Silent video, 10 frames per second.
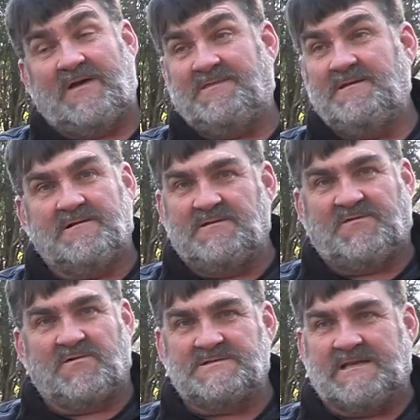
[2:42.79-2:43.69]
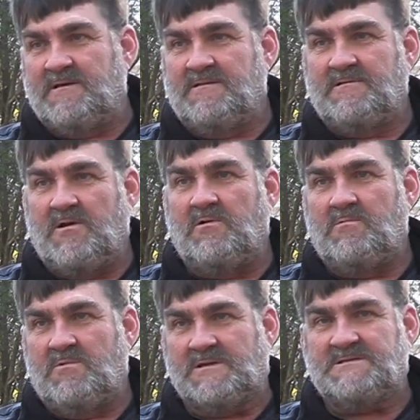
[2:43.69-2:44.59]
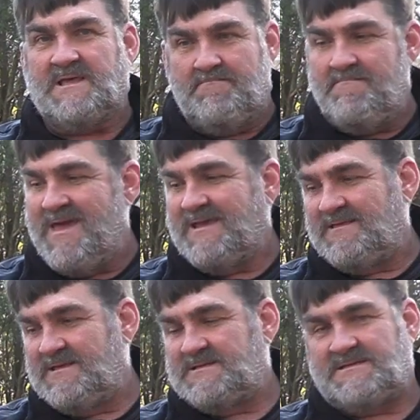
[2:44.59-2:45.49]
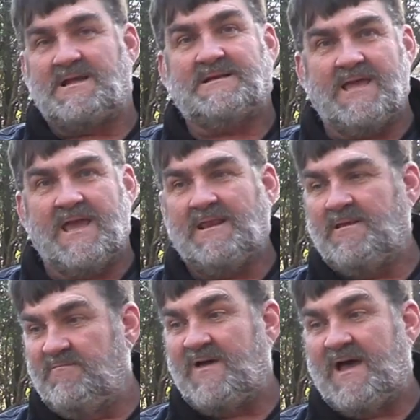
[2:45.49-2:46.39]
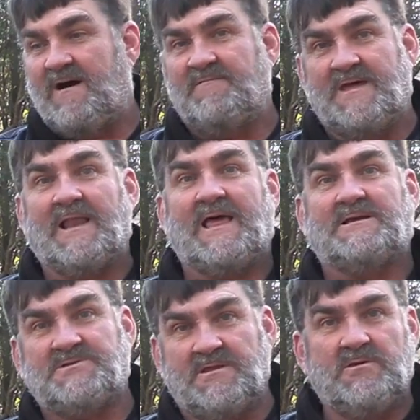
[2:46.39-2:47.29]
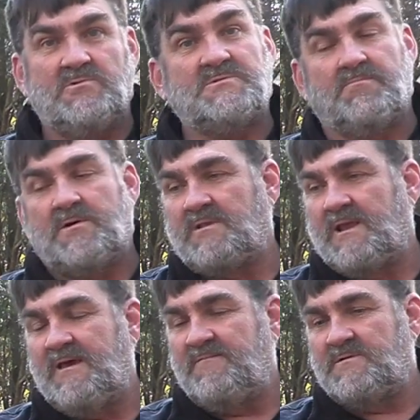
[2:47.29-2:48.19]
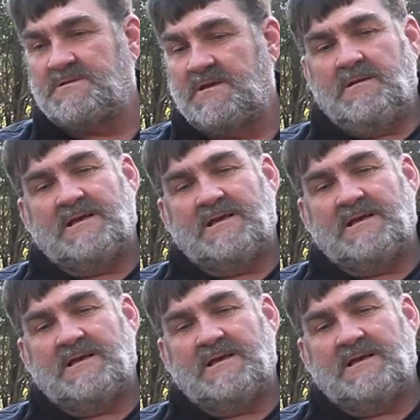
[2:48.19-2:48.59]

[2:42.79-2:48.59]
I think they're, as far as I know, they're the only ones that make this titanium valve that allows you to use both levers.